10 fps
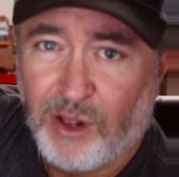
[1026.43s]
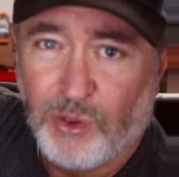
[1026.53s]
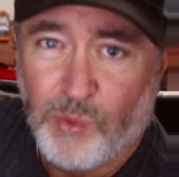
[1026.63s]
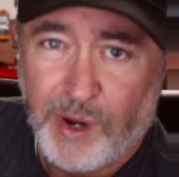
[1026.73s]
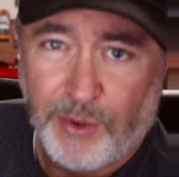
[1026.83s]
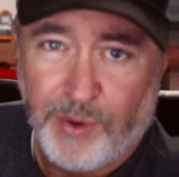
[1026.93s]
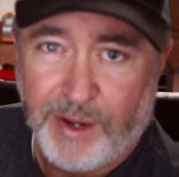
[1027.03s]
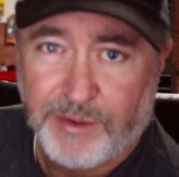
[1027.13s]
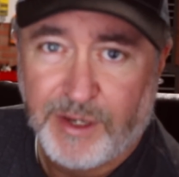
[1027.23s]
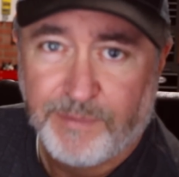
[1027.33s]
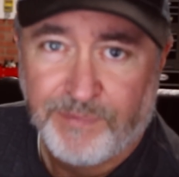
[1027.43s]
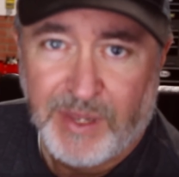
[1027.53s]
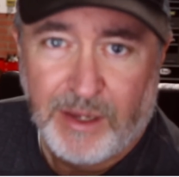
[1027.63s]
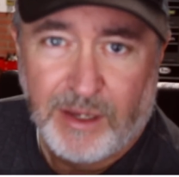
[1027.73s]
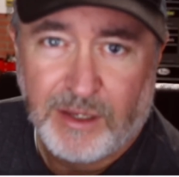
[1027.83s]
all the way around it,
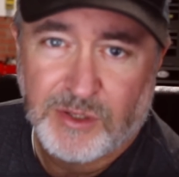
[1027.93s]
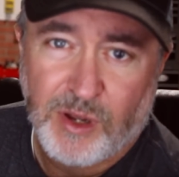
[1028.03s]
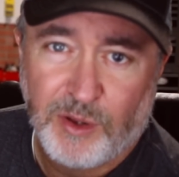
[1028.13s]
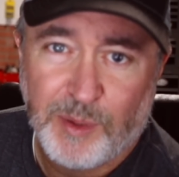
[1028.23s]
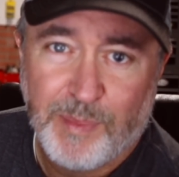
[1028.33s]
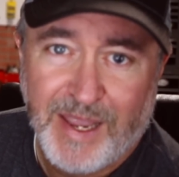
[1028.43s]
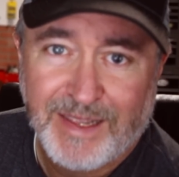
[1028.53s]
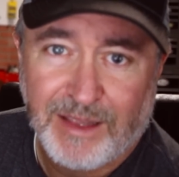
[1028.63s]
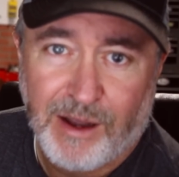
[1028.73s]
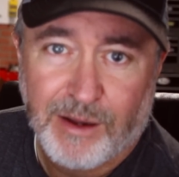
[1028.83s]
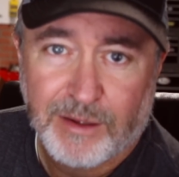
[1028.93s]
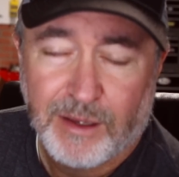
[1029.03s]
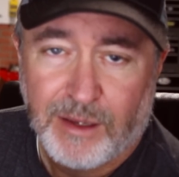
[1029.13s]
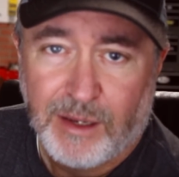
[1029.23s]
and it's called a pin lock.